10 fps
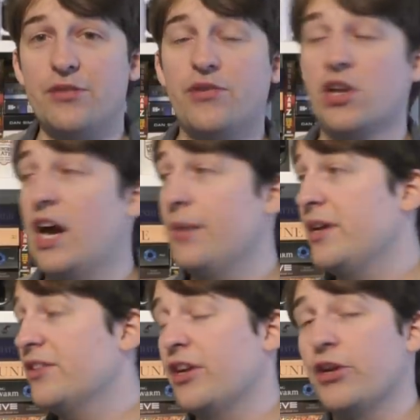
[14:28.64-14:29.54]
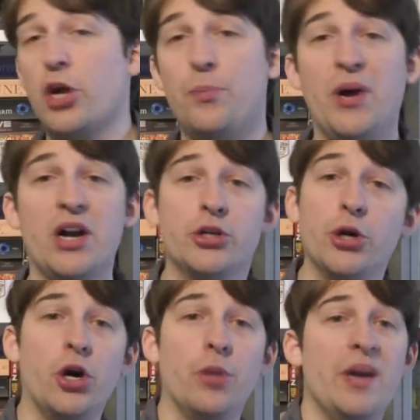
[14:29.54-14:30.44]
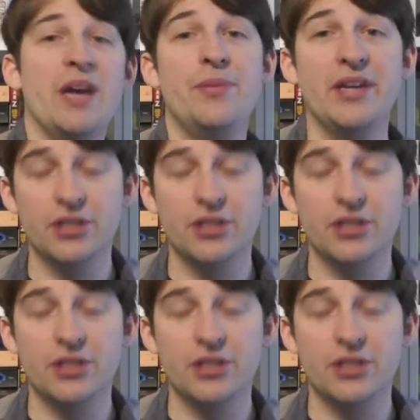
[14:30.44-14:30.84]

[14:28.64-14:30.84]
of climbing, they know parkour. Maybe